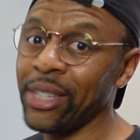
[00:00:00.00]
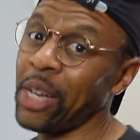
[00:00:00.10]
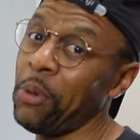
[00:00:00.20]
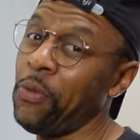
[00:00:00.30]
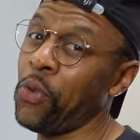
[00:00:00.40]
it's
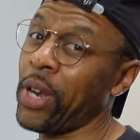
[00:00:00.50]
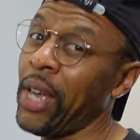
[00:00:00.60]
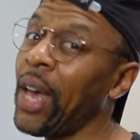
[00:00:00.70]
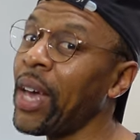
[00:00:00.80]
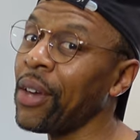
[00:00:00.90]
got to be
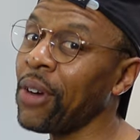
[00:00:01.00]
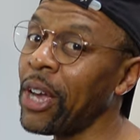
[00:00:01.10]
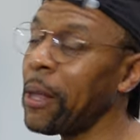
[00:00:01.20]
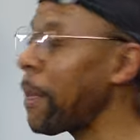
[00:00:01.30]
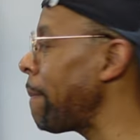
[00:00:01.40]
4K,
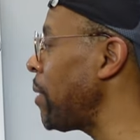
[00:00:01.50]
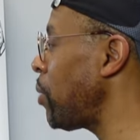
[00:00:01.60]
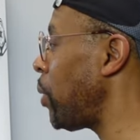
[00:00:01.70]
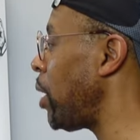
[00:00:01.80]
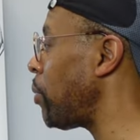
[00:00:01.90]
right?
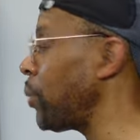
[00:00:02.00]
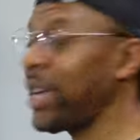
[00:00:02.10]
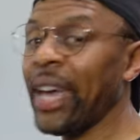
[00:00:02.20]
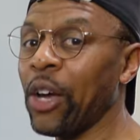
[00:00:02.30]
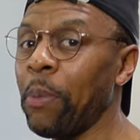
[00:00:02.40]
Well, we
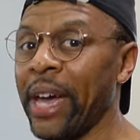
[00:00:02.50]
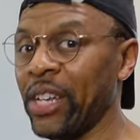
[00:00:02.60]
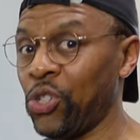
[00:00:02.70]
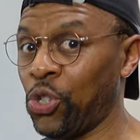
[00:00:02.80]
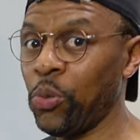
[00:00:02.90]
can't go back
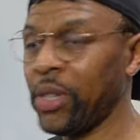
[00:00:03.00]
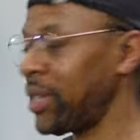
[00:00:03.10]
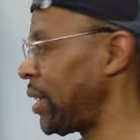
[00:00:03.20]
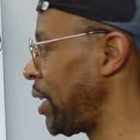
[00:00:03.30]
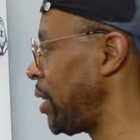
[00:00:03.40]
and shoot
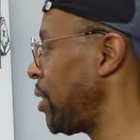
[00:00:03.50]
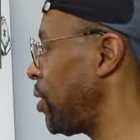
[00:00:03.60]
this again.